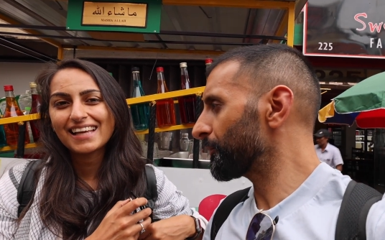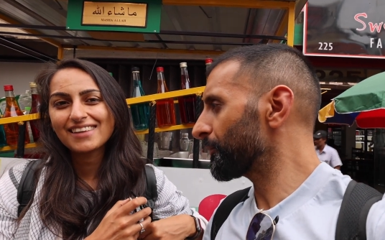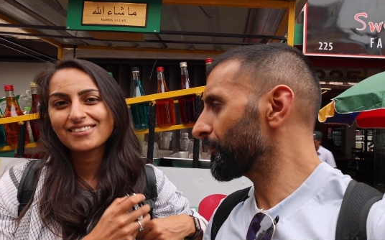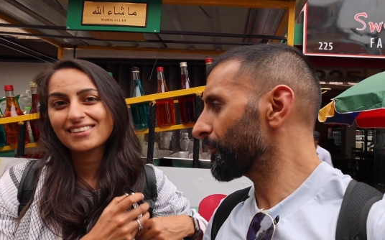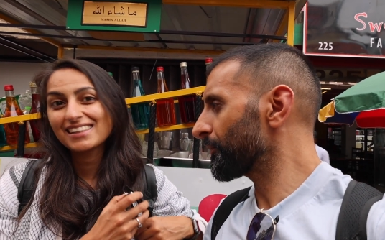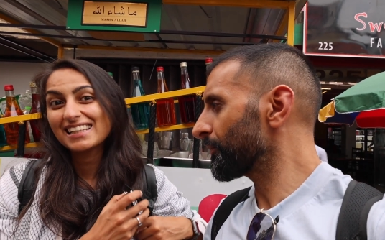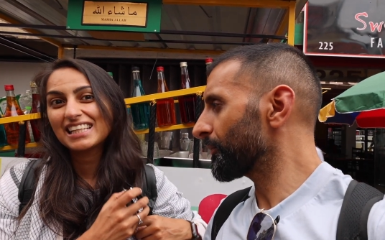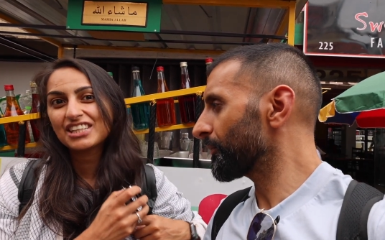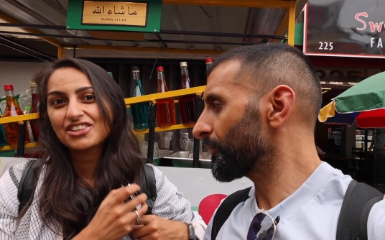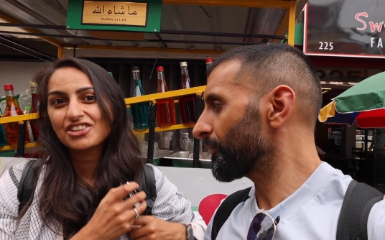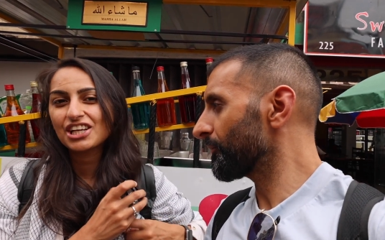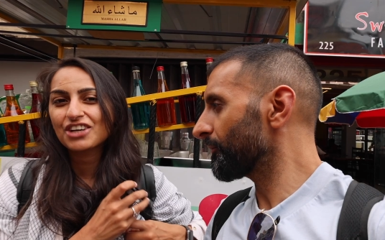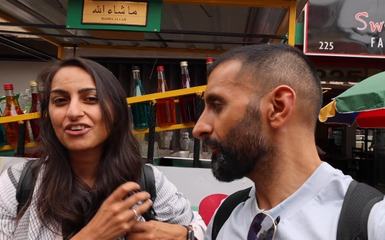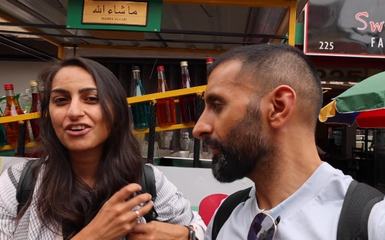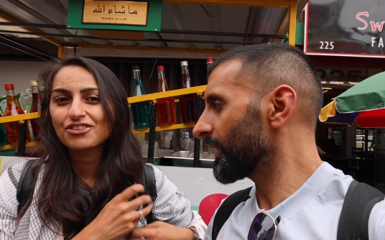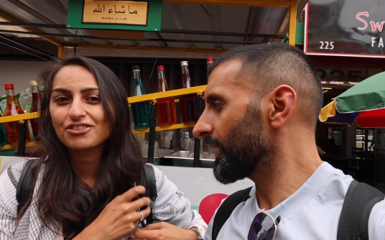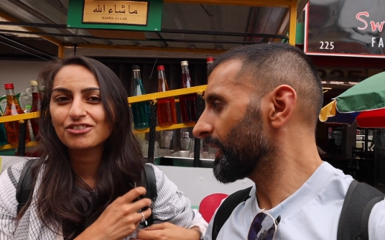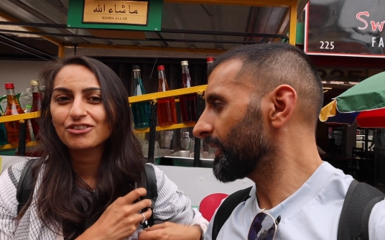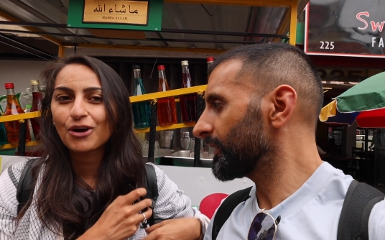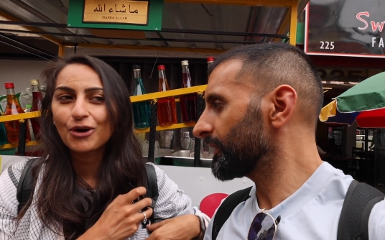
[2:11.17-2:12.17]
Speaker 1: it's literally
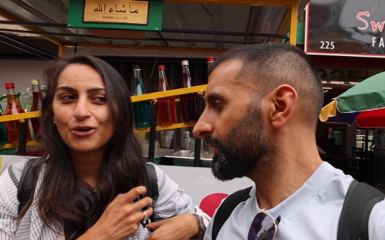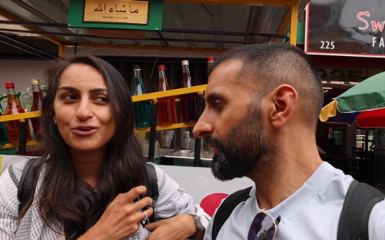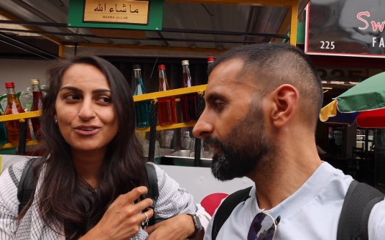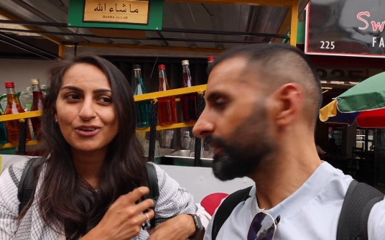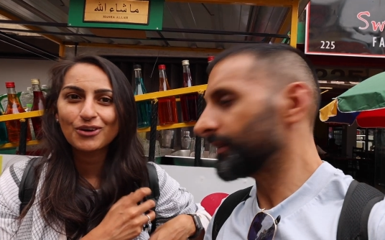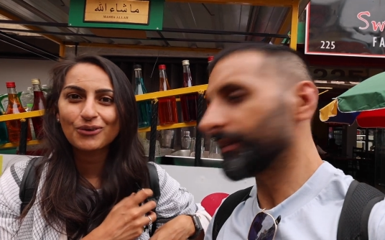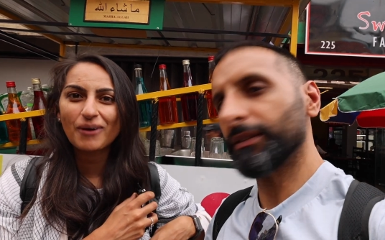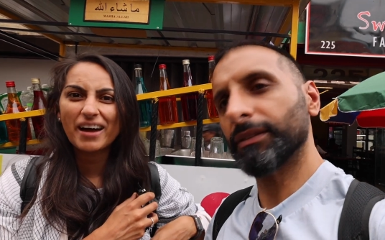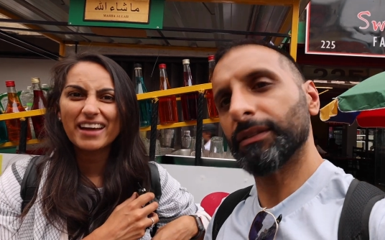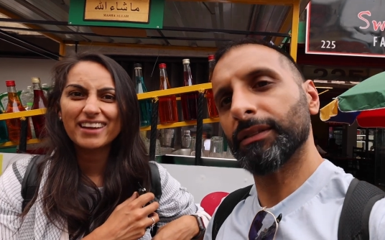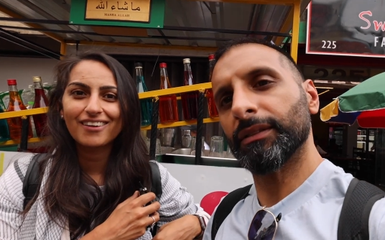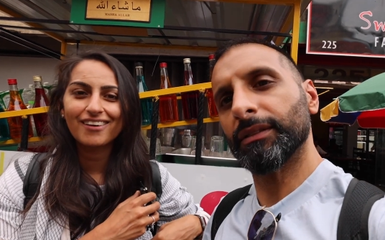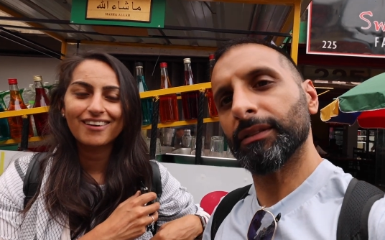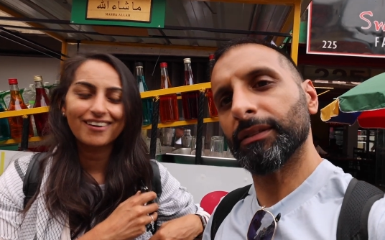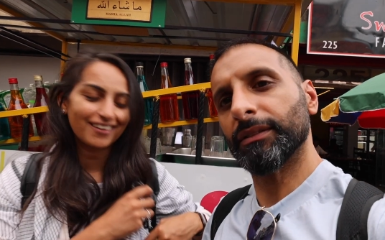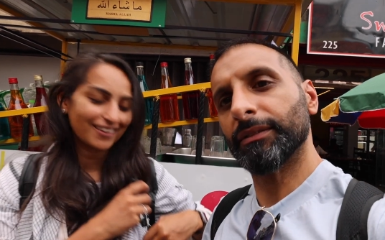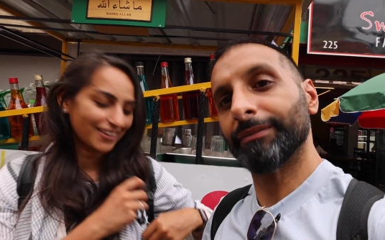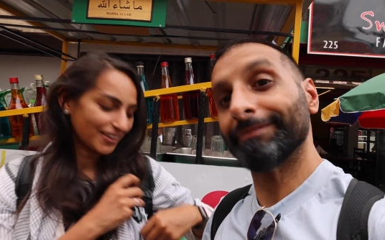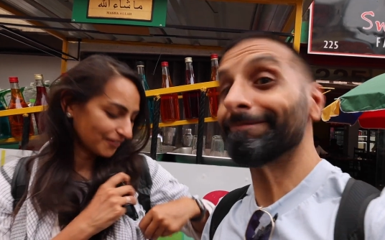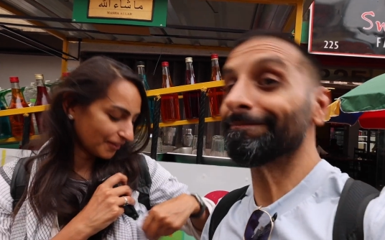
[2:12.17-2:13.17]
across the road, so why
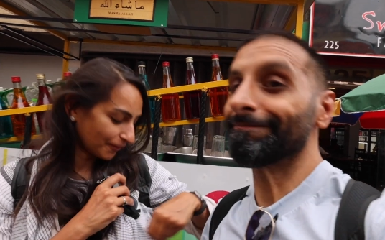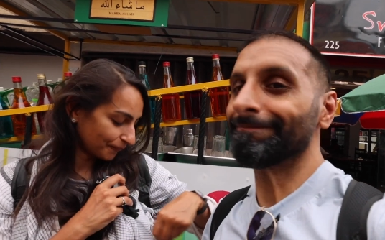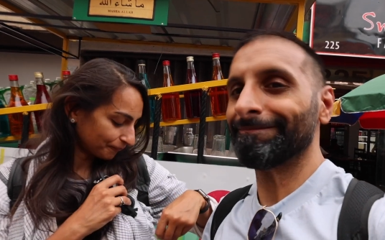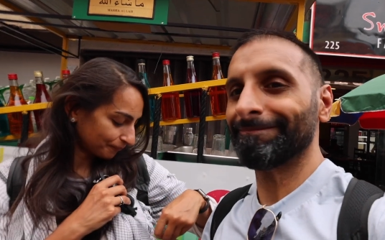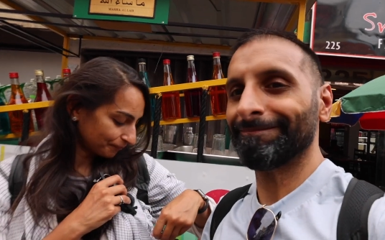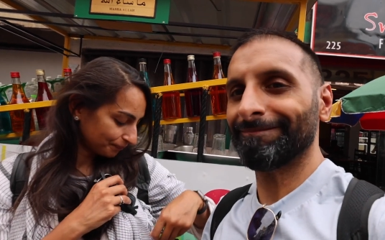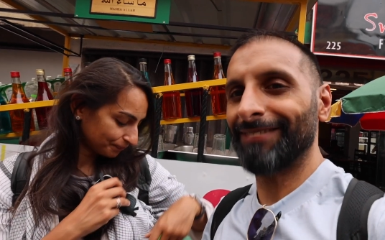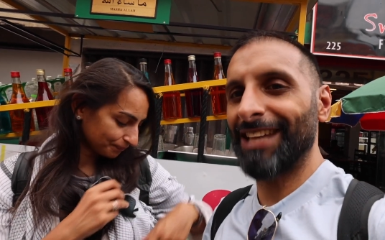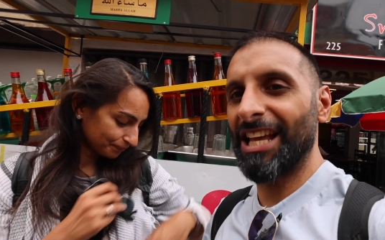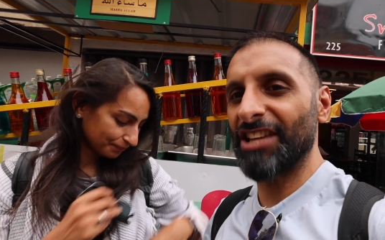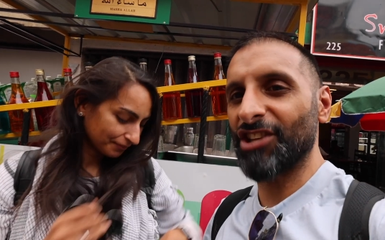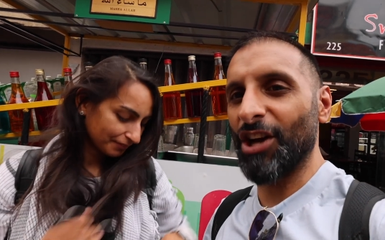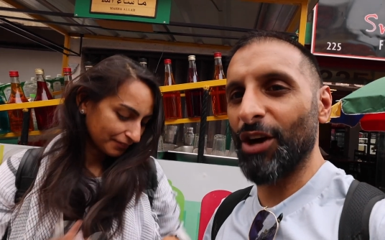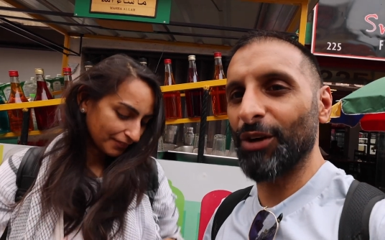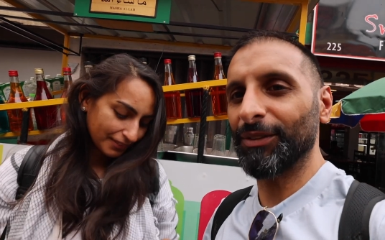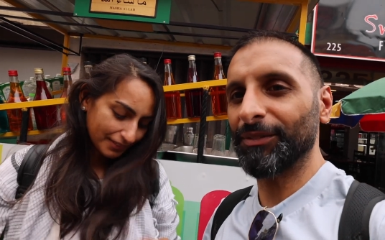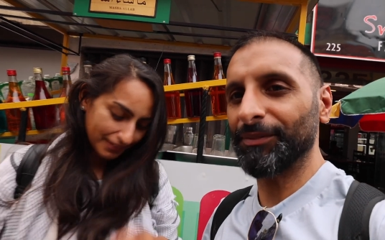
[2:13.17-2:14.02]
not? Let's go.